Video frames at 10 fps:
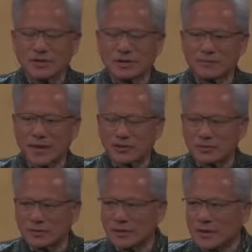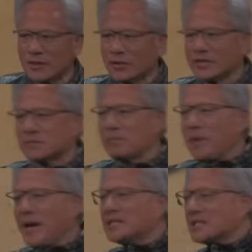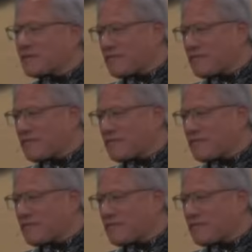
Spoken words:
unimaginable. Well, this basic